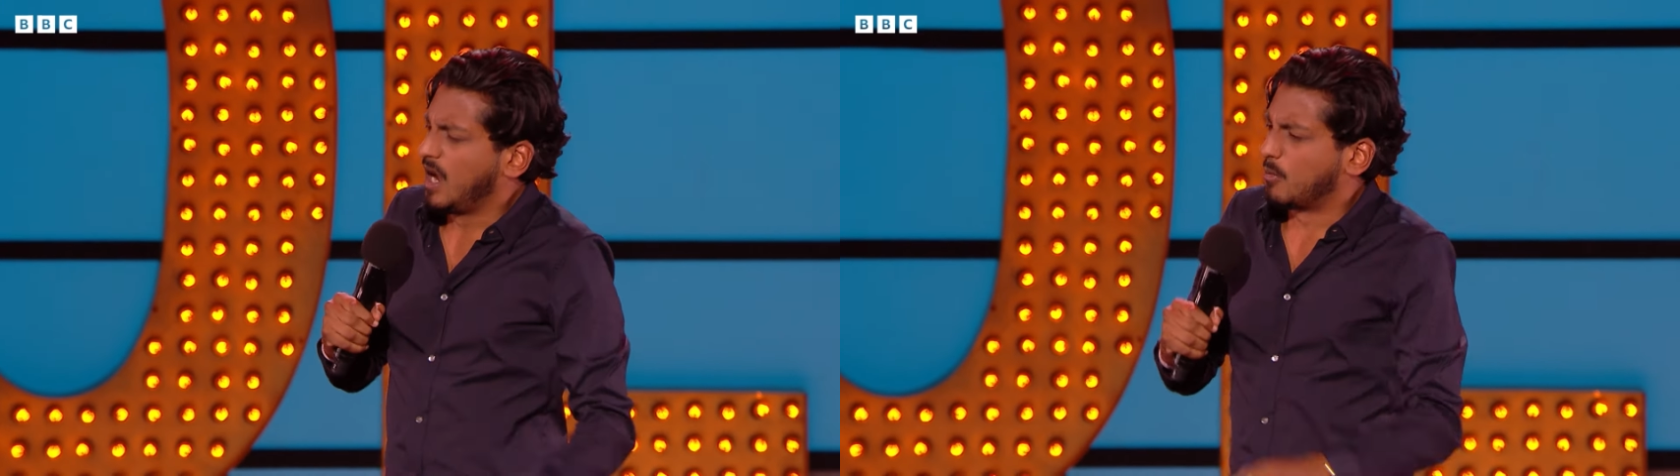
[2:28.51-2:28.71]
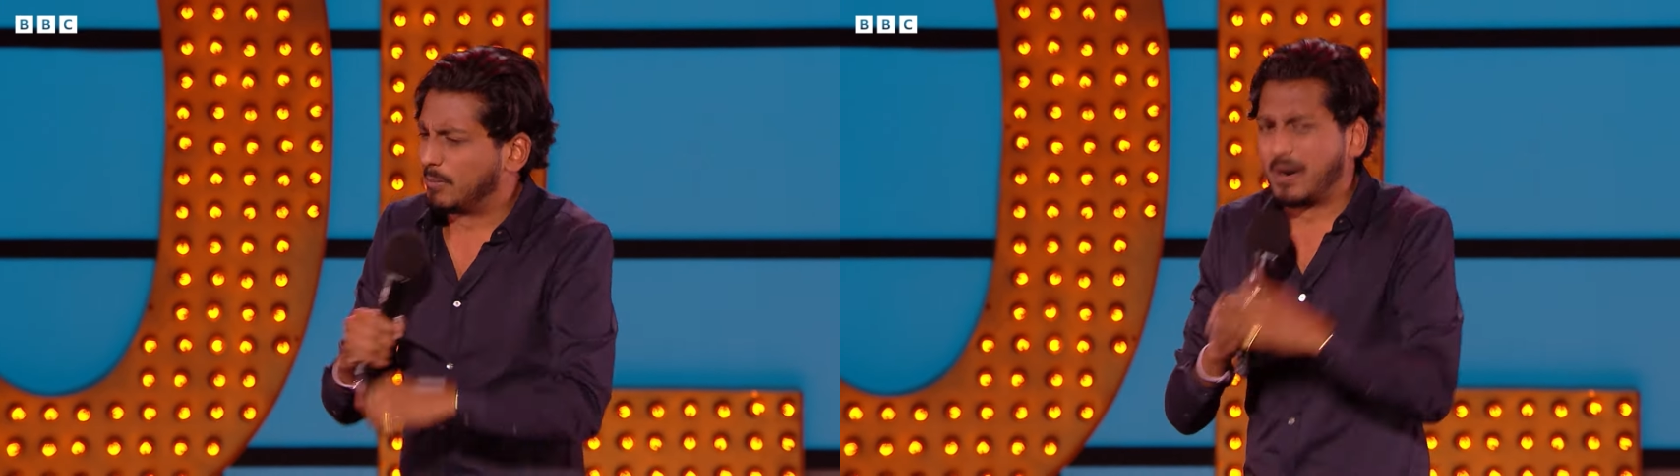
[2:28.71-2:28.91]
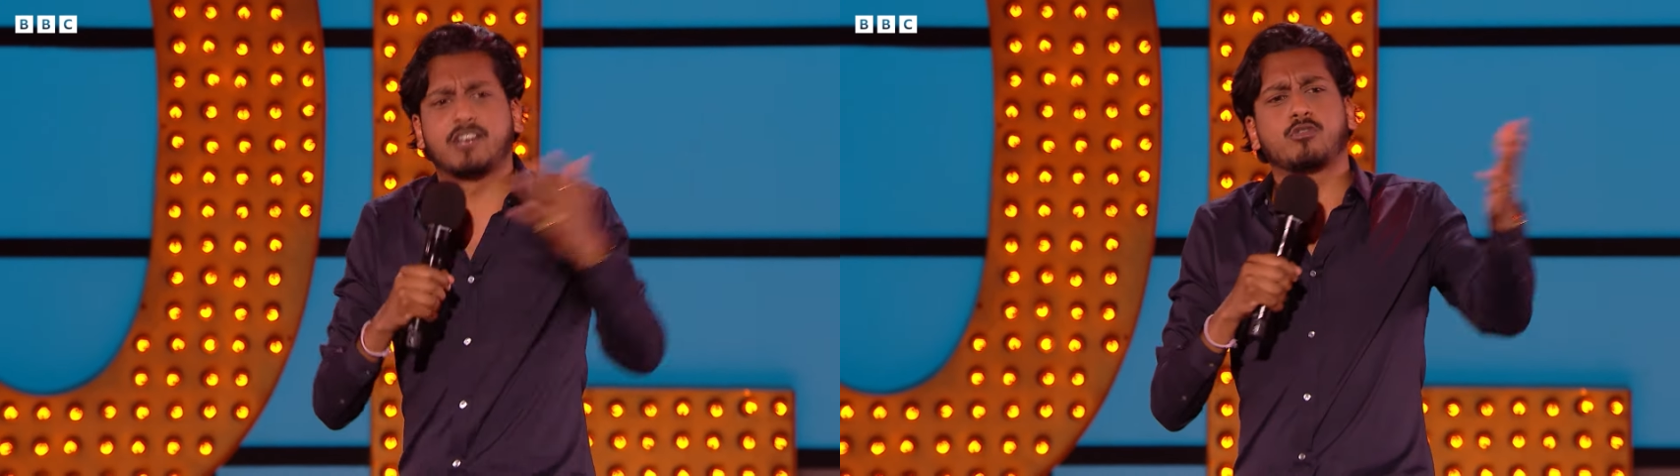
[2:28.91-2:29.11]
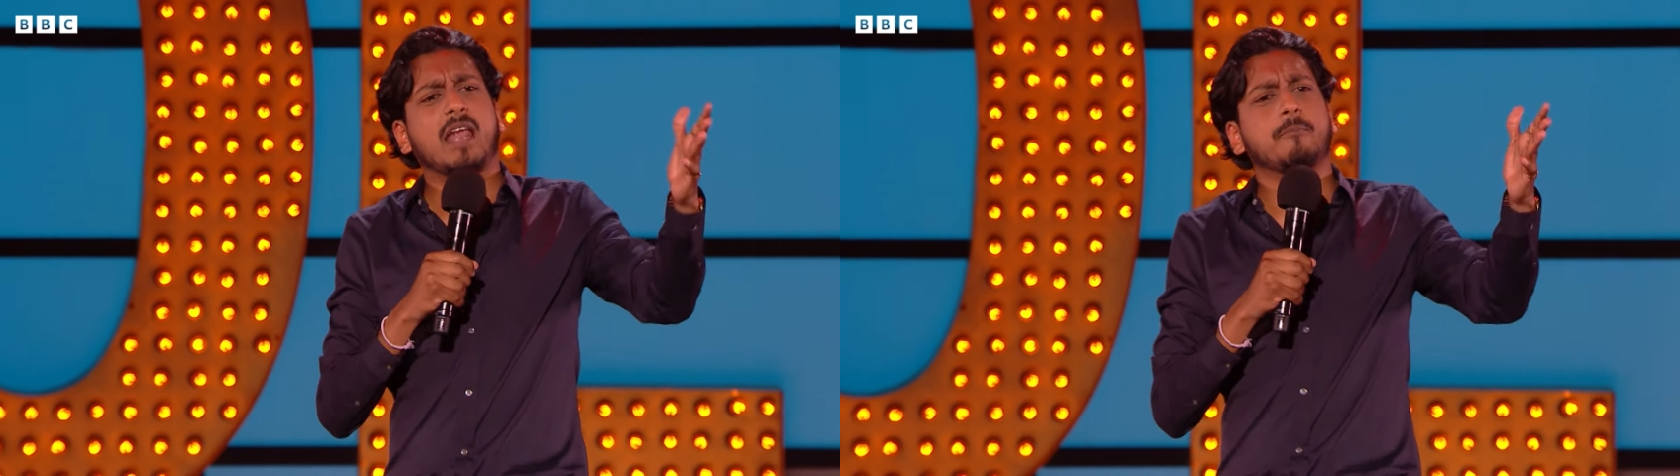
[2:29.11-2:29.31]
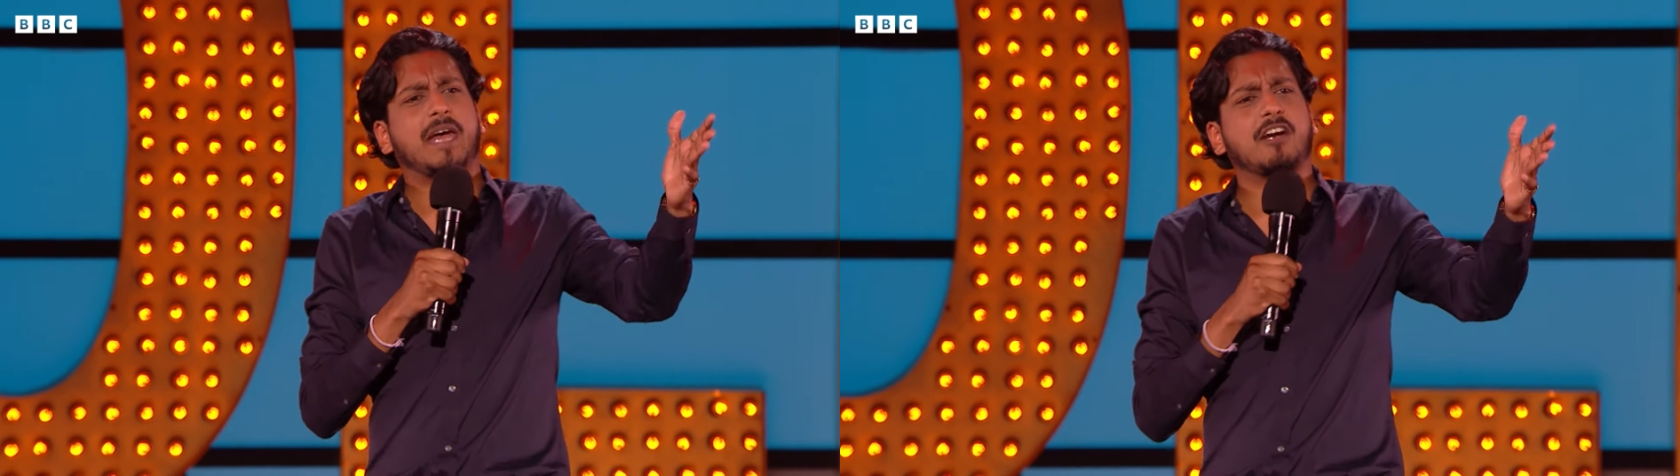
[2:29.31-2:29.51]
When my
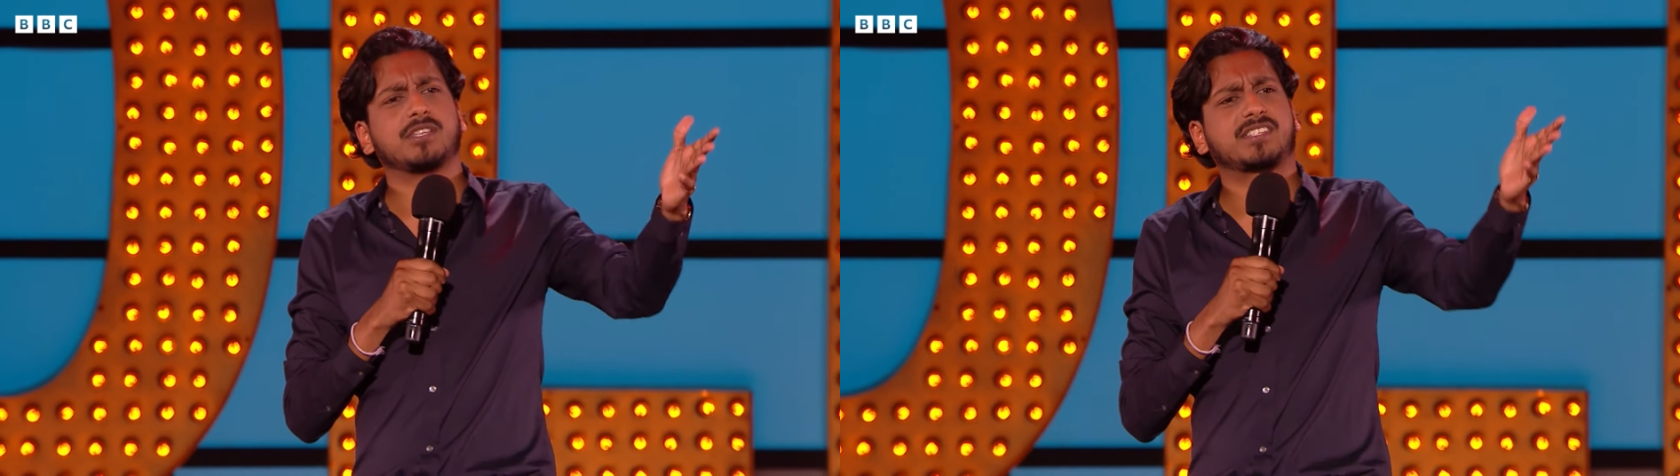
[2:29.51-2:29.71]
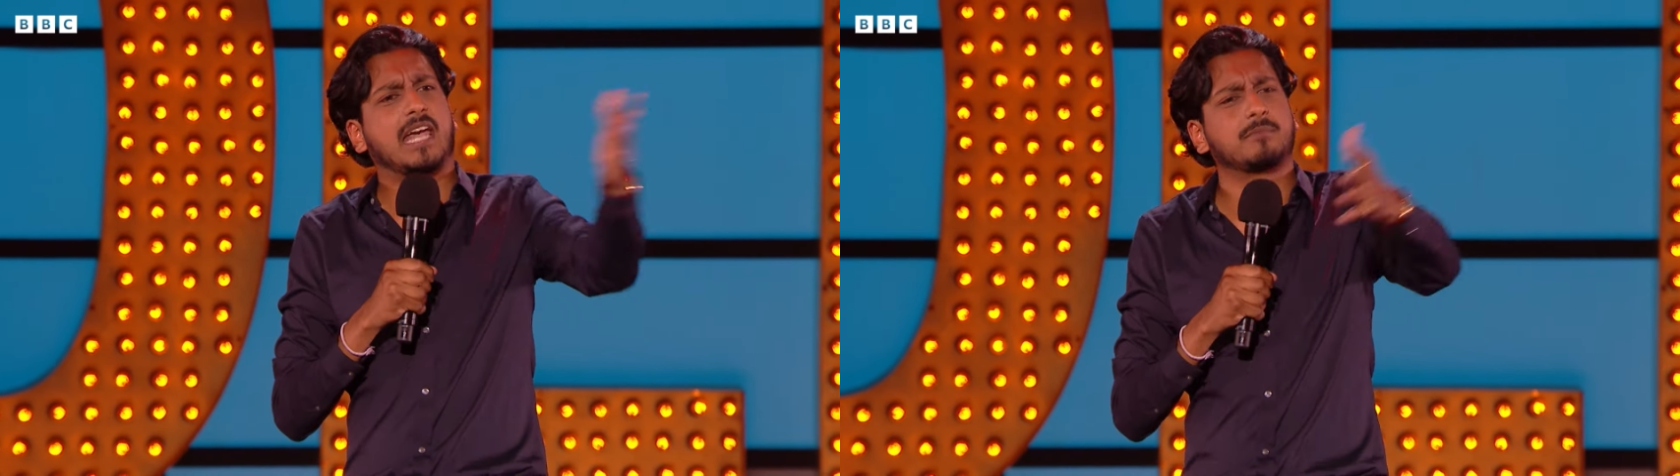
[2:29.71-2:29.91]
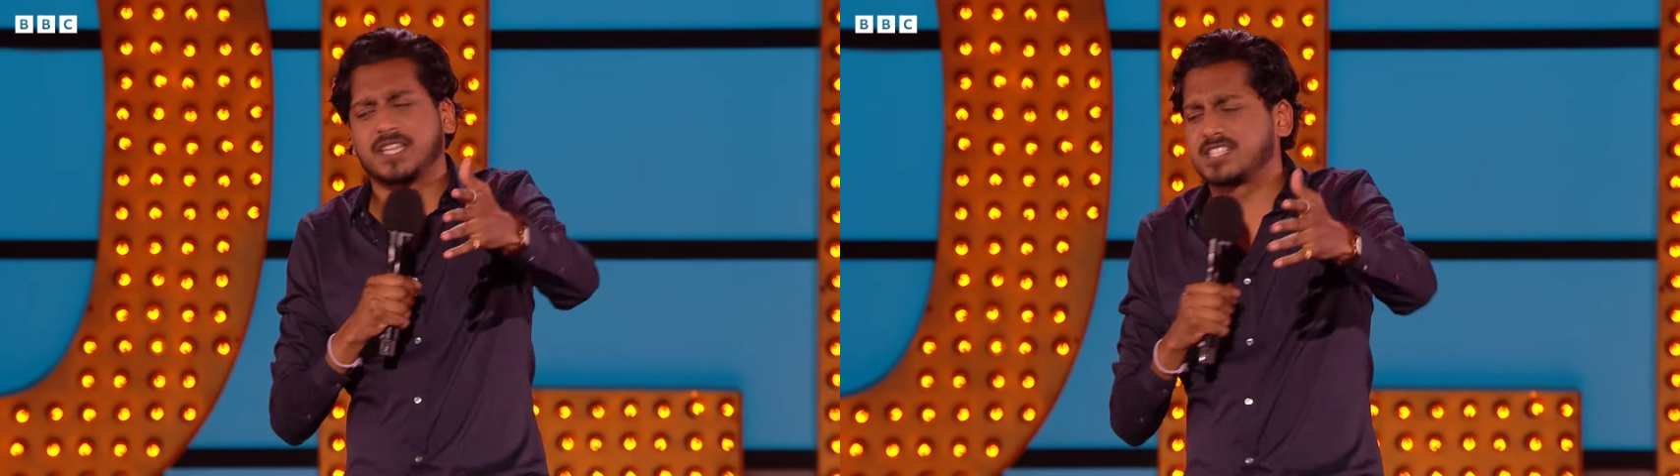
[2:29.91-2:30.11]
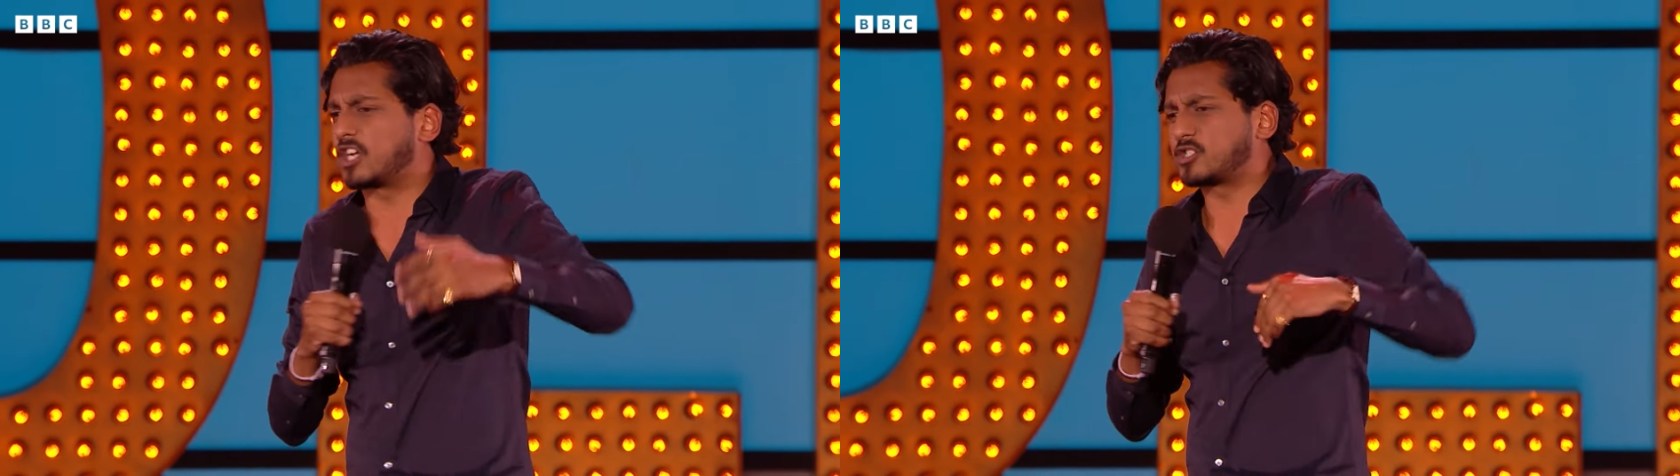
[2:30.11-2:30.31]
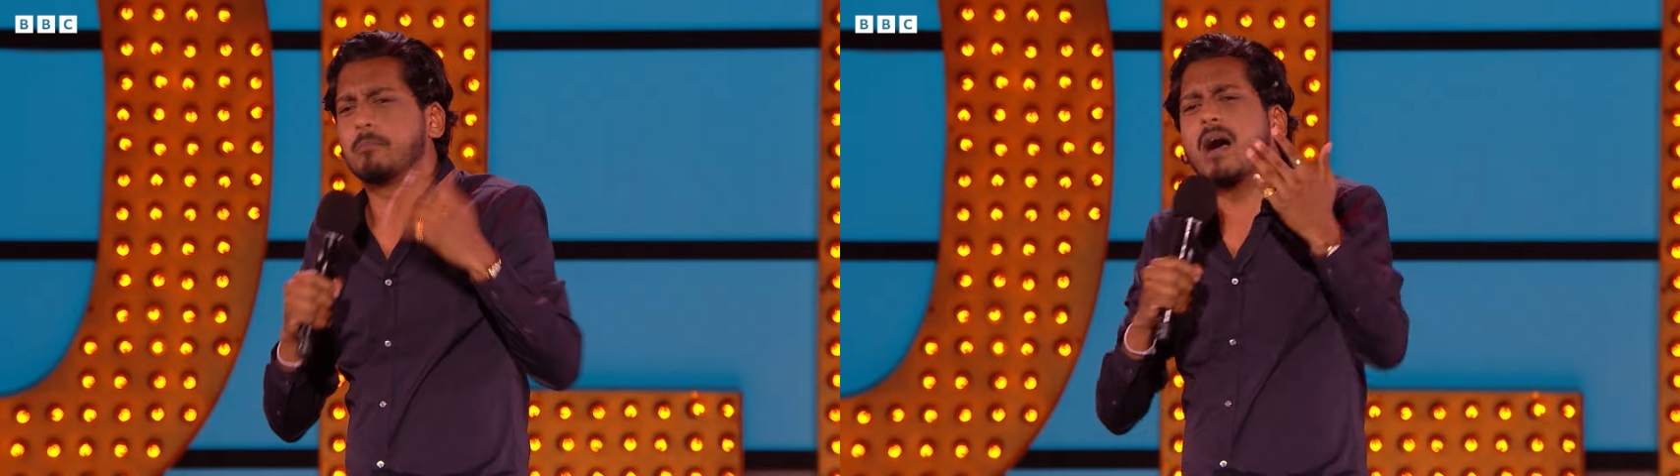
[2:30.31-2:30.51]
grandparents came to this
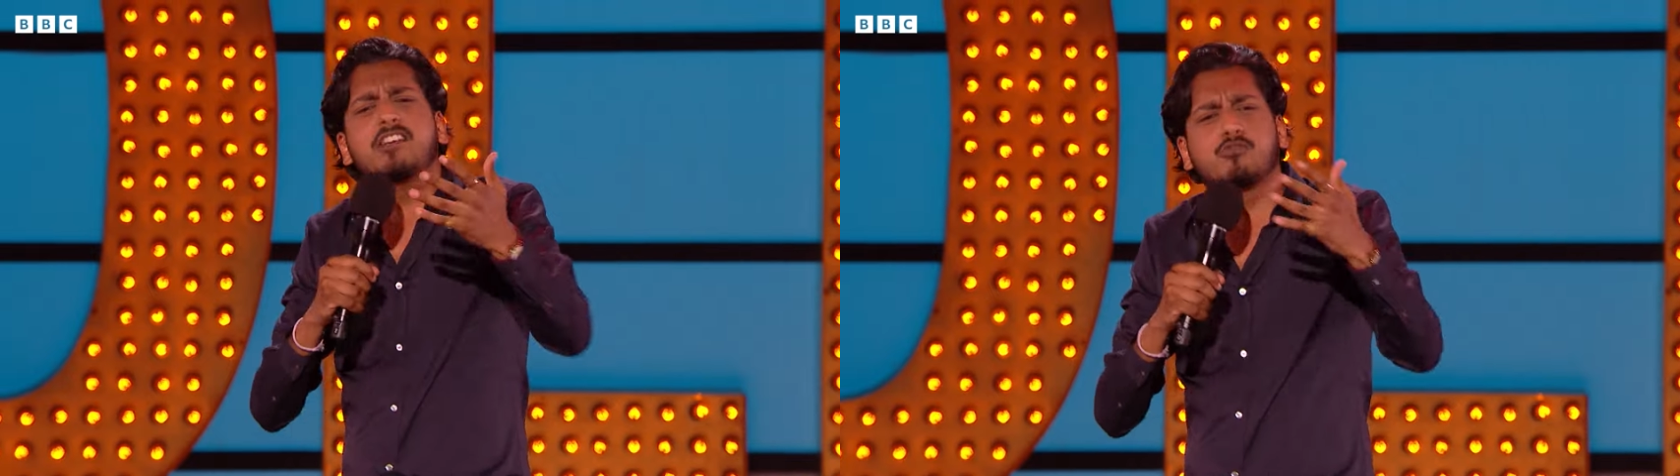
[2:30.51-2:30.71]
country, my